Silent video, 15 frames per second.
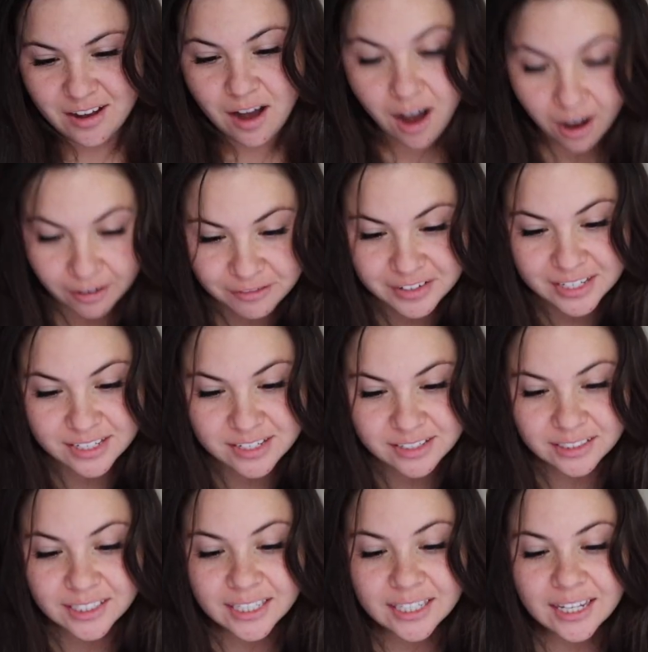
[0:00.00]

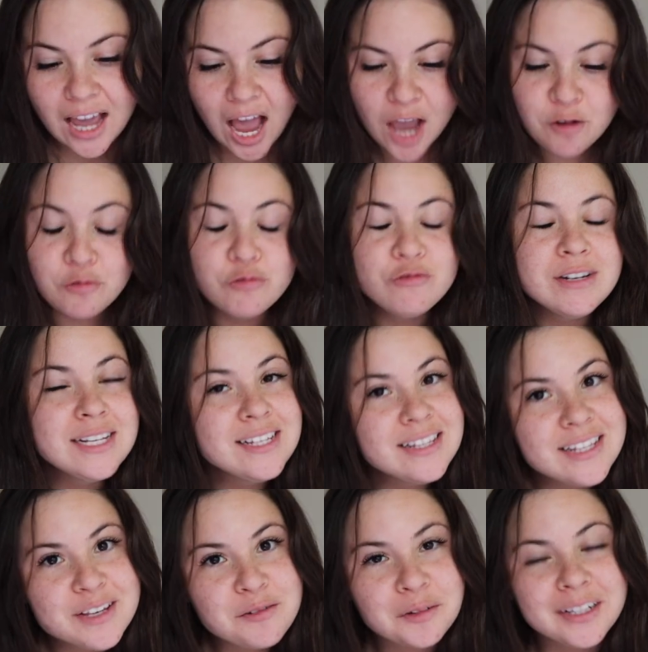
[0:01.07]
Obviously, I
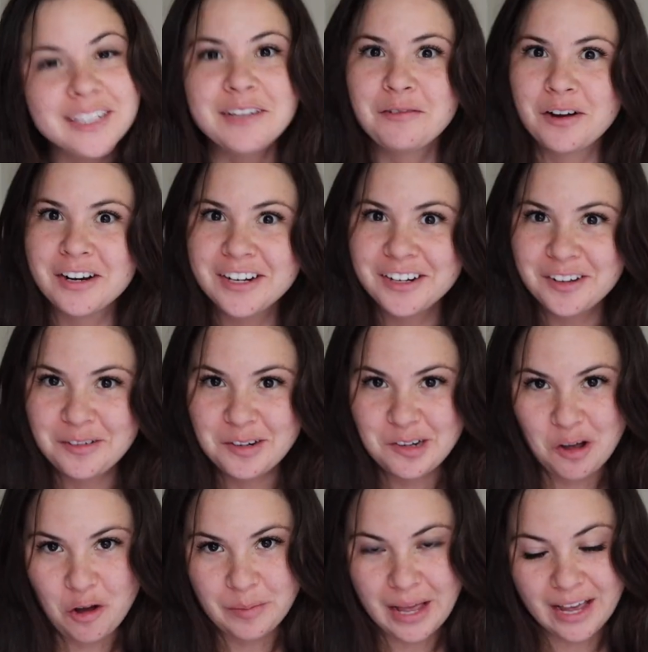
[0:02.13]
really, really wanted to go to
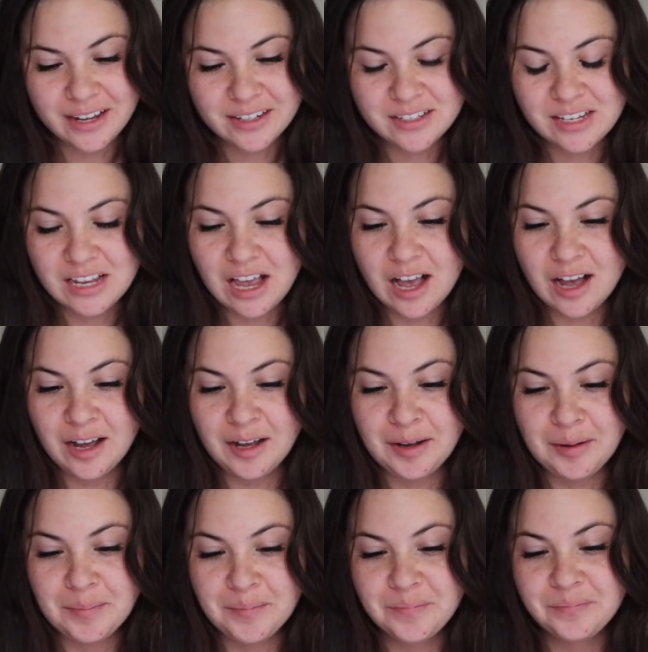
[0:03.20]
callbacks.
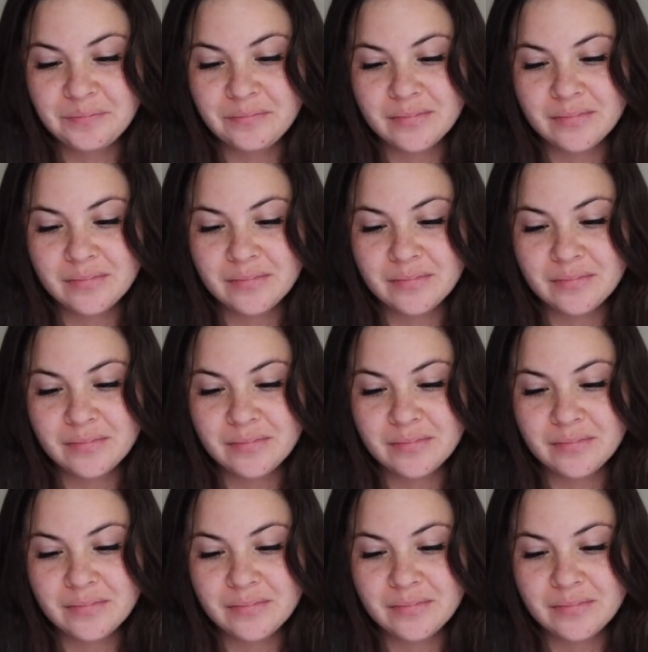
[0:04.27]
Um,